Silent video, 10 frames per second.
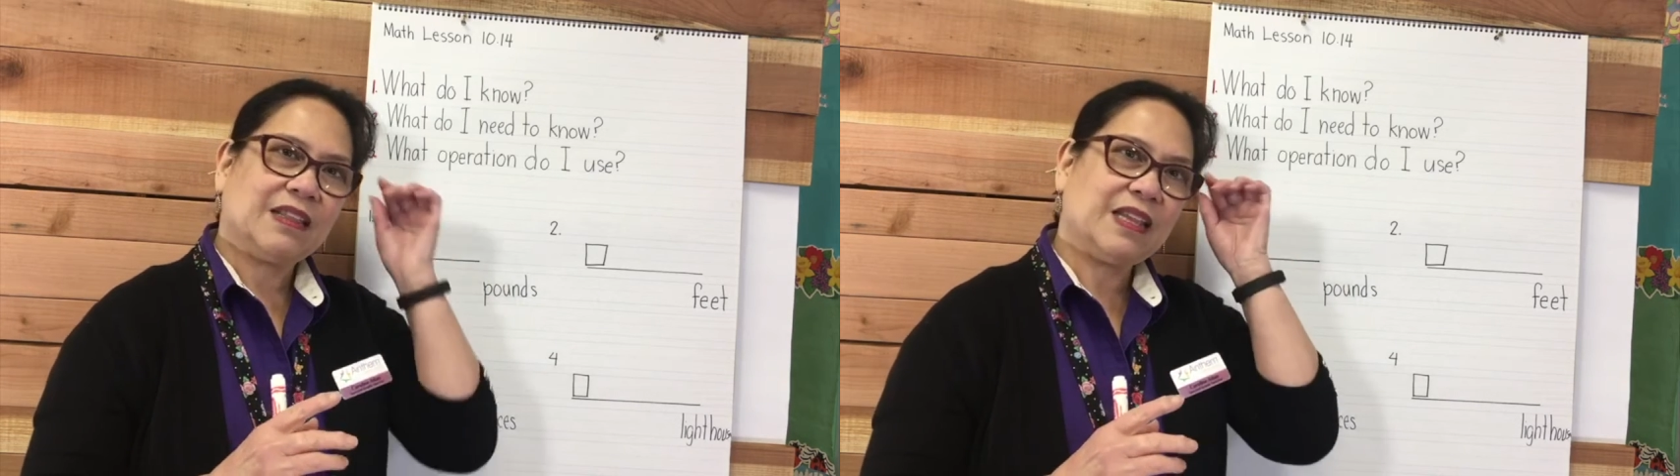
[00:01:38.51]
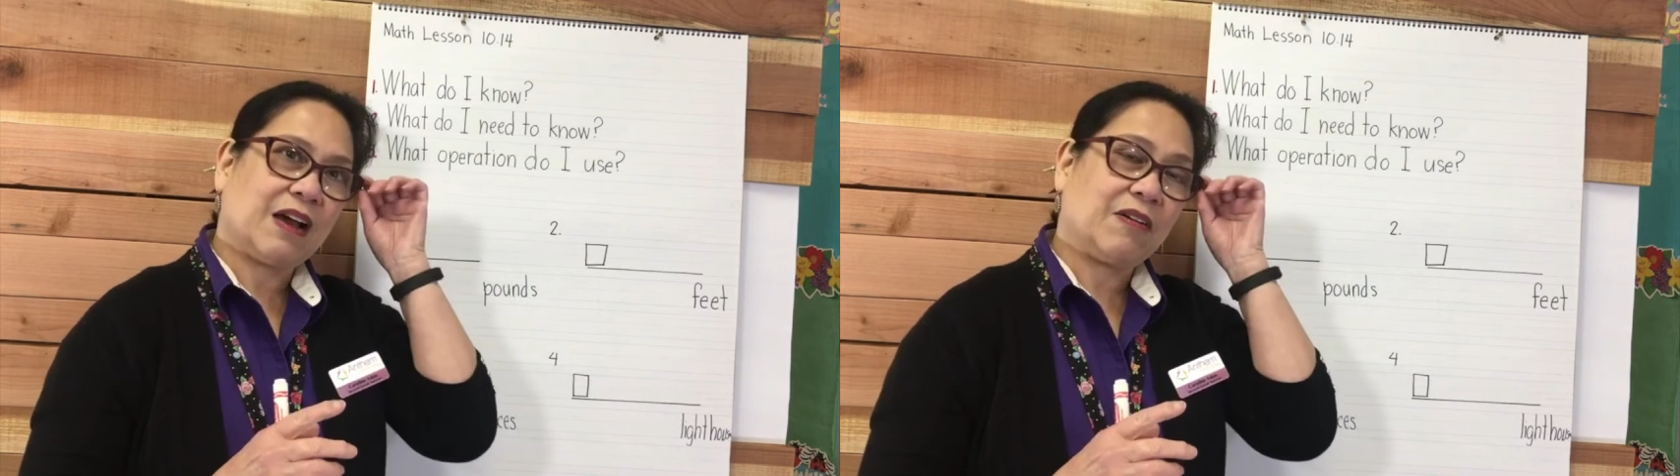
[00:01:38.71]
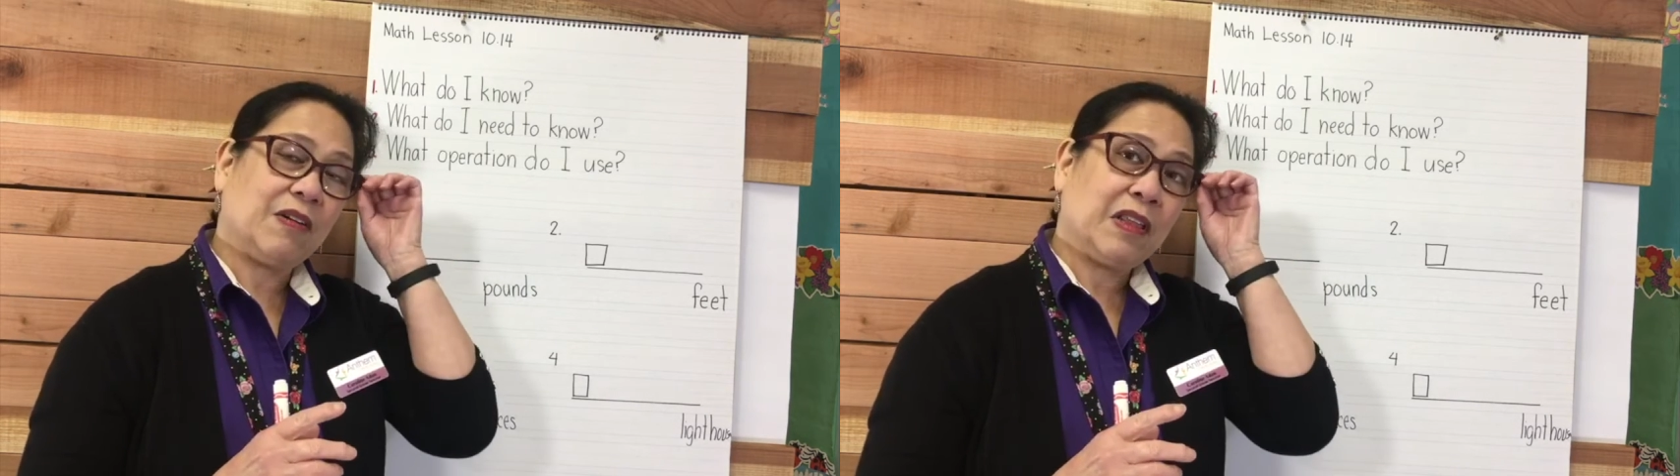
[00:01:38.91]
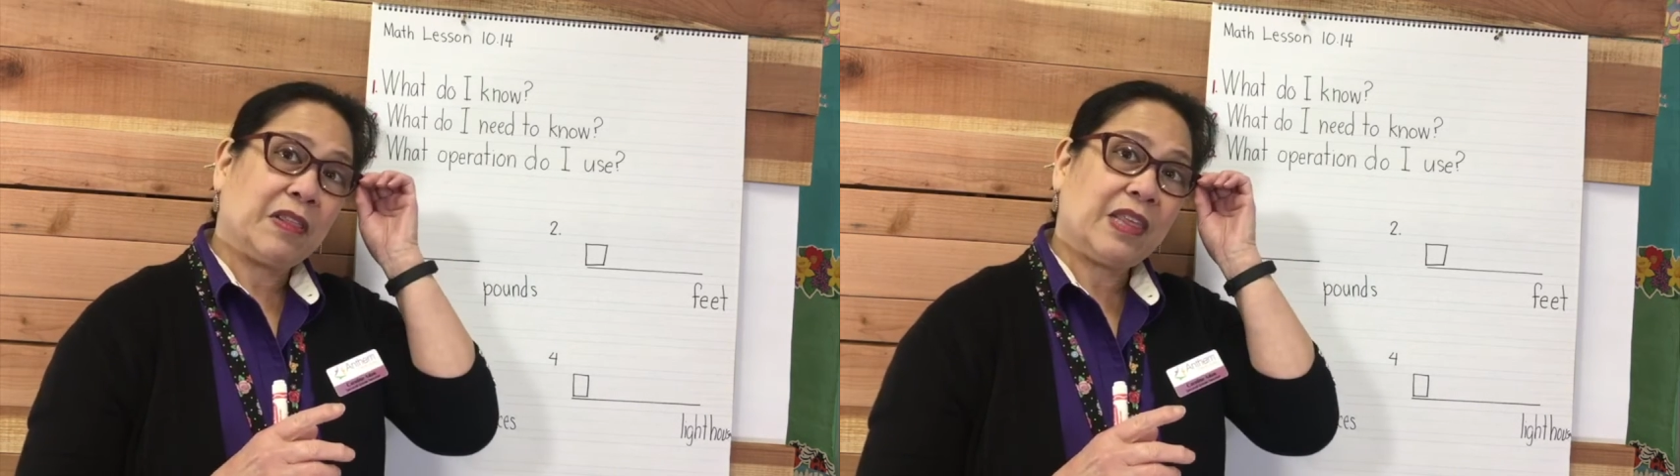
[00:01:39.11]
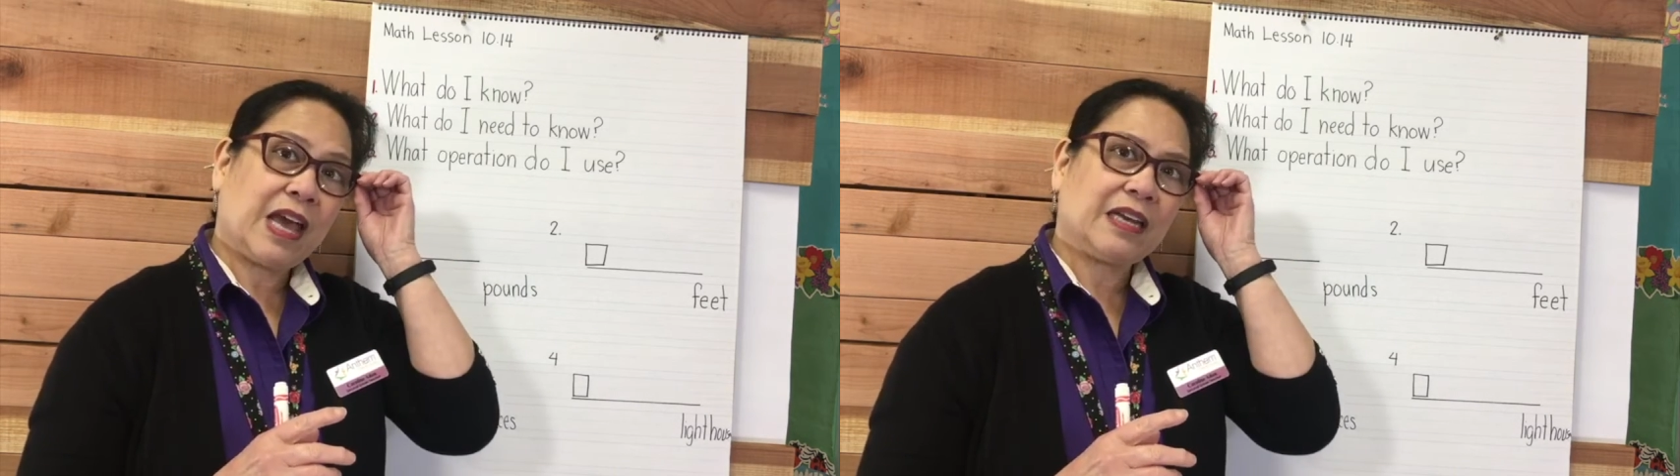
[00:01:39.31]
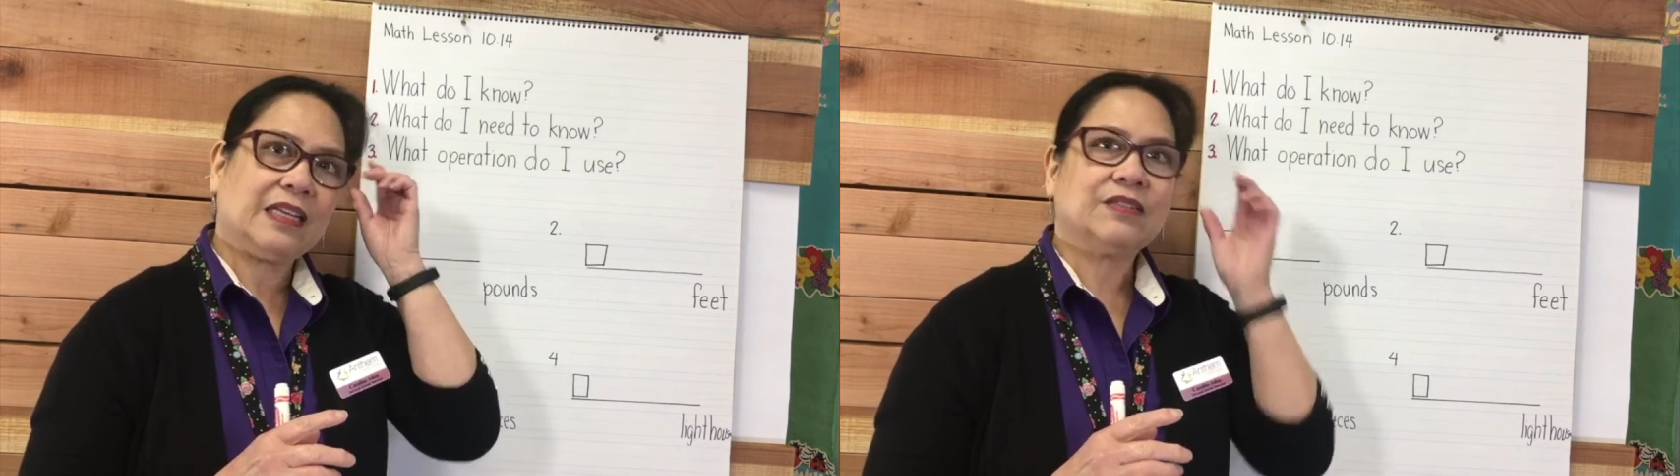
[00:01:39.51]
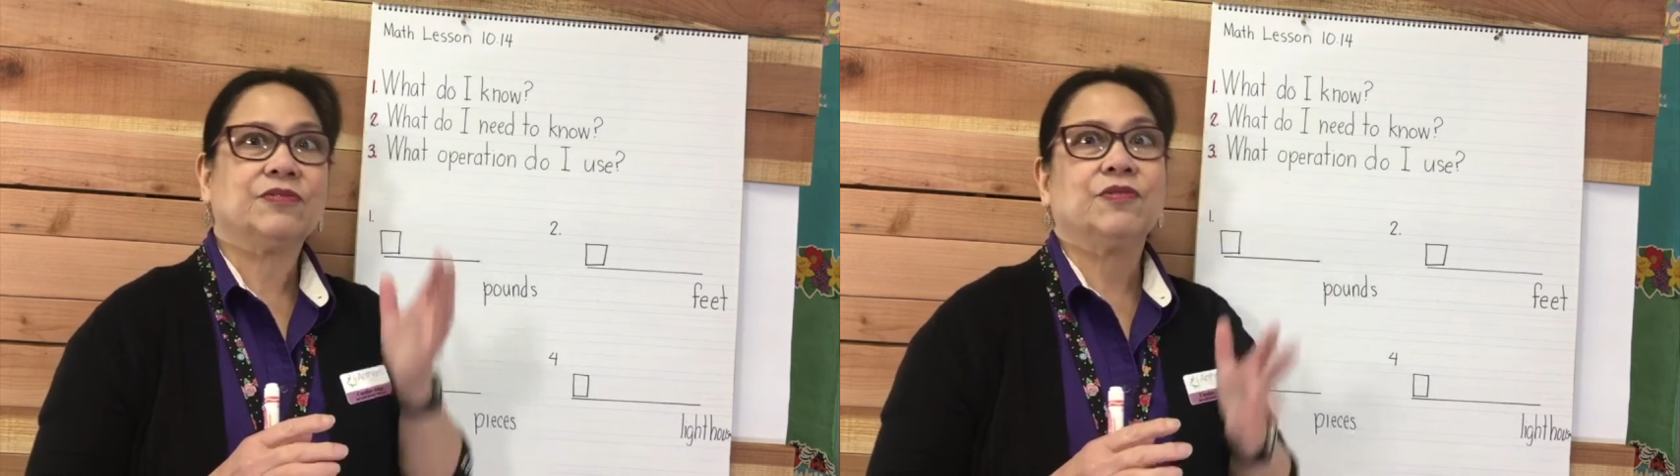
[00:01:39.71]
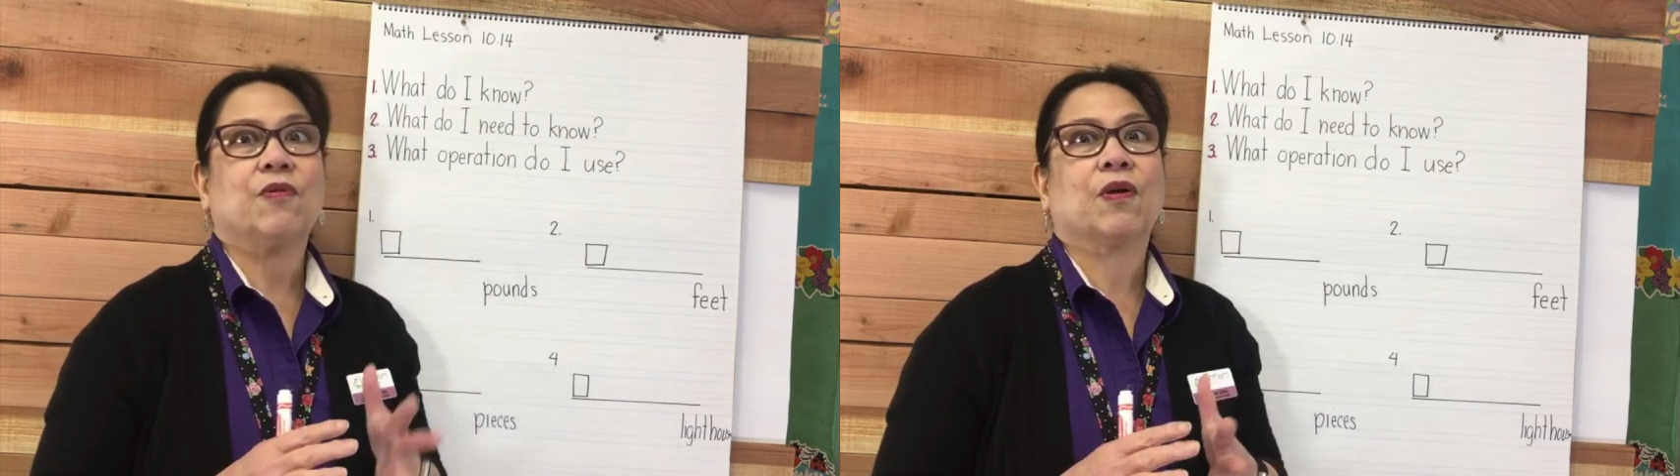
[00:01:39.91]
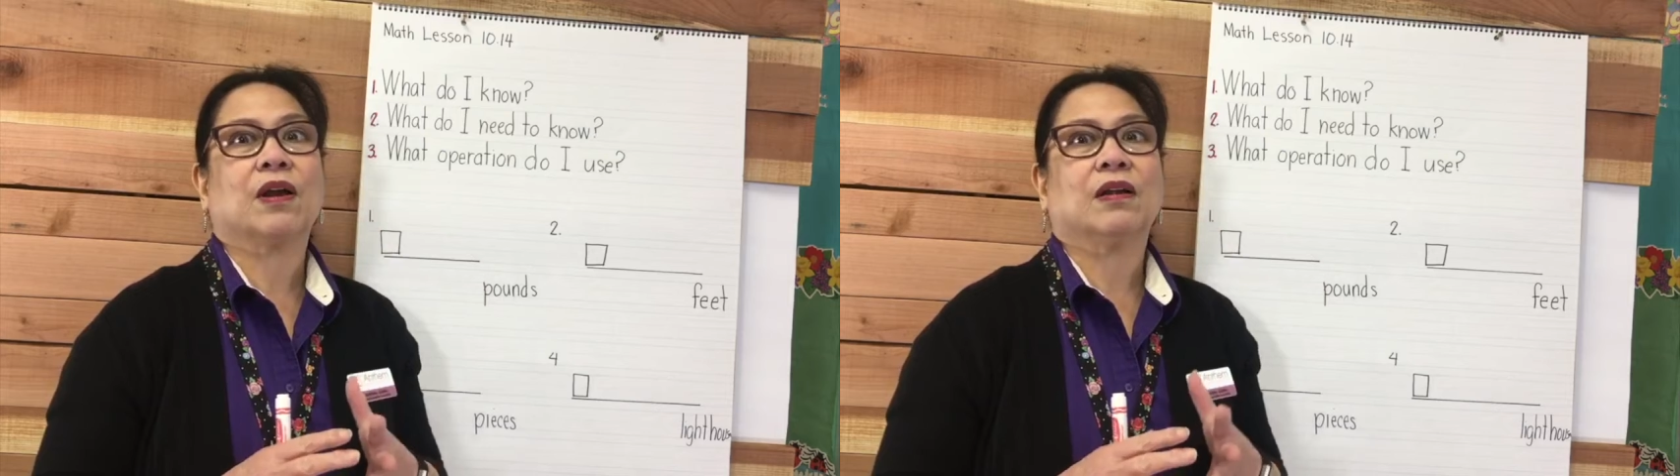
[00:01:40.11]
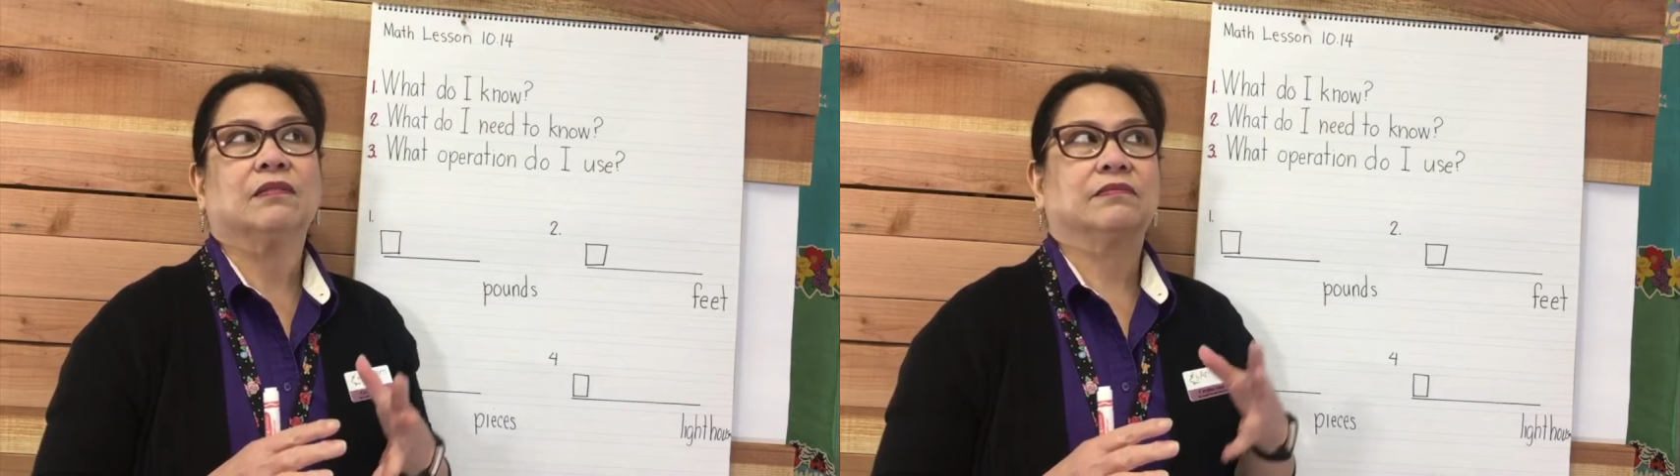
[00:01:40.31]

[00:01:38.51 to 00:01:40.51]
Now, that is your